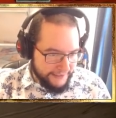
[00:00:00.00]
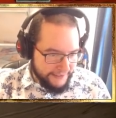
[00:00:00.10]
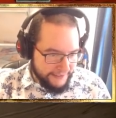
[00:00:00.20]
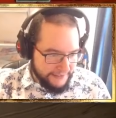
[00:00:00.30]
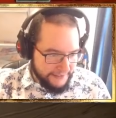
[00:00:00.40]

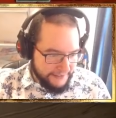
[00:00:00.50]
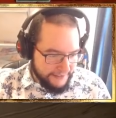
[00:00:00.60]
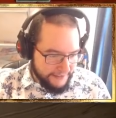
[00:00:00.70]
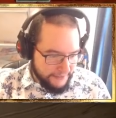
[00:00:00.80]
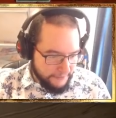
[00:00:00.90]

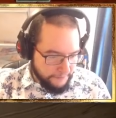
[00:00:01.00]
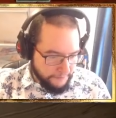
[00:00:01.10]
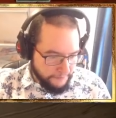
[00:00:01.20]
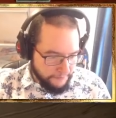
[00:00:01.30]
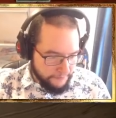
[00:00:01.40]

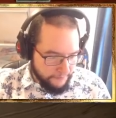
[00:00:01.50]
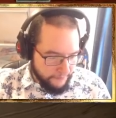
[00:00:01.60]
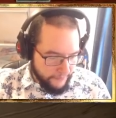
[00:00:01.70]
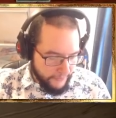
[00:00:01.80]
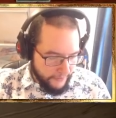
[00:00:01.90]

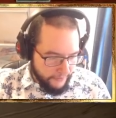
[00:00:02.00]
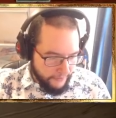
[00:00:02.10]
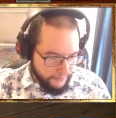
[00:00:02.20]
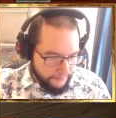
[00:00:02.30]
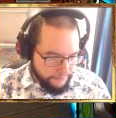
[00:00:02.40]

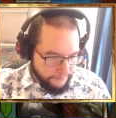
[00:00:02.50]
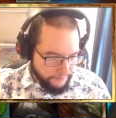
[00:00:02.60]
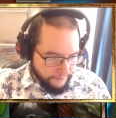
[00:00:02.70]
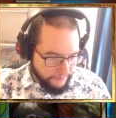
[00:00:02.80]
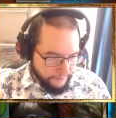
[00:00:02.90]

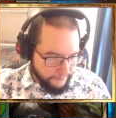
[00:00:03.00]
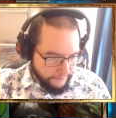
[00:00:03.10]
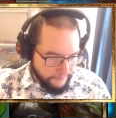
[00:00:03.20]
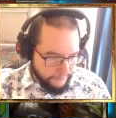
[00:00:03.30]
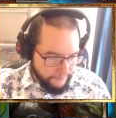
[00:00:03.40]

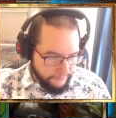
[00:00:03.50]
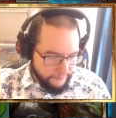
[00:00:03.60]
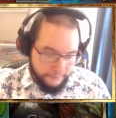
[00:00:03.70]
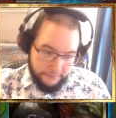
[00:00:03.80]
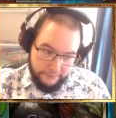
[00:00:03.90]

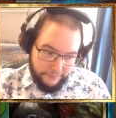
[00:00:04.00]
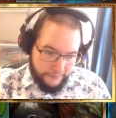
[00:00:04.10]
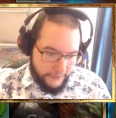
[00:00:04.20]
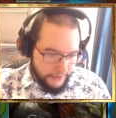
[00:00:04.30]
[no speech]